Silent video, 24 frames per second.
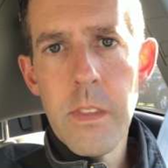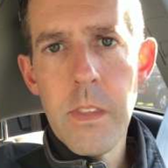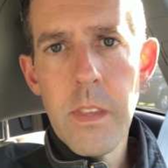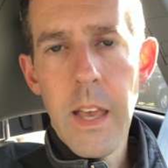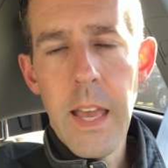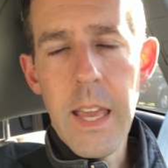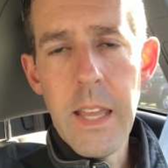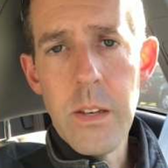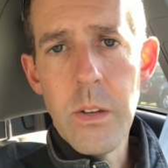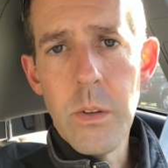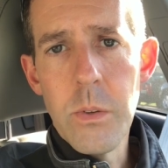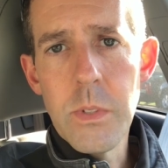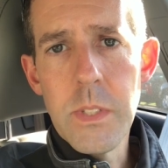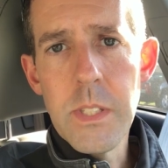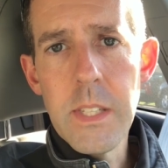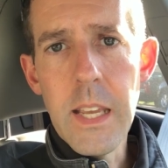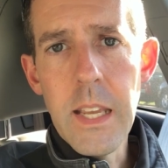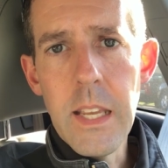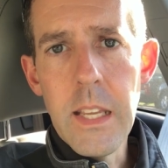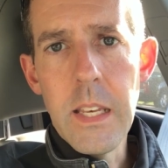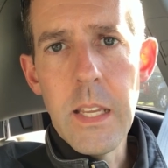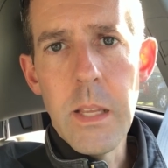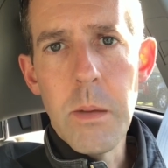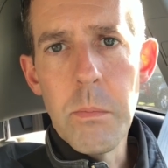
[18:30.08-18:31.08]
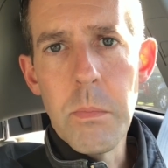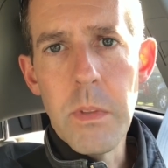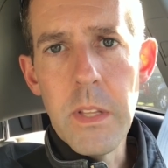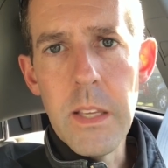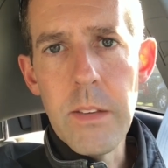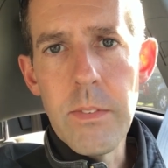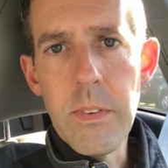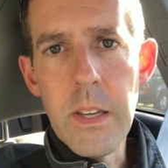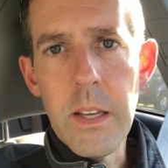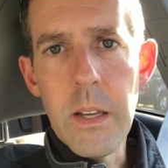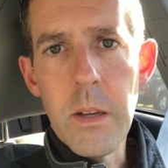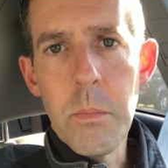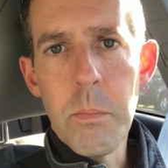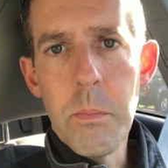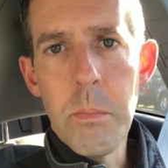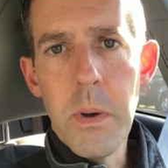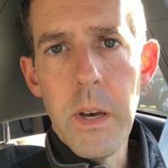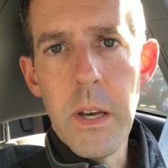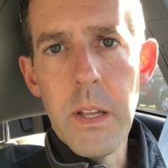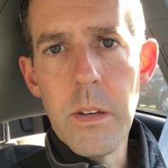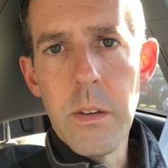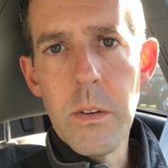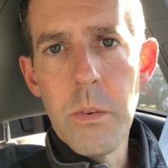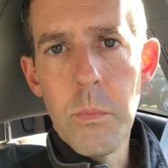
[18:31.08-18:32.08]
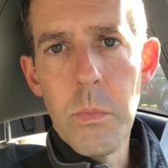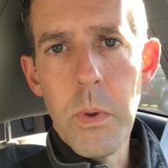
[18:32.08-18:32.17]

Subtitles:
I had no say in him leaving, but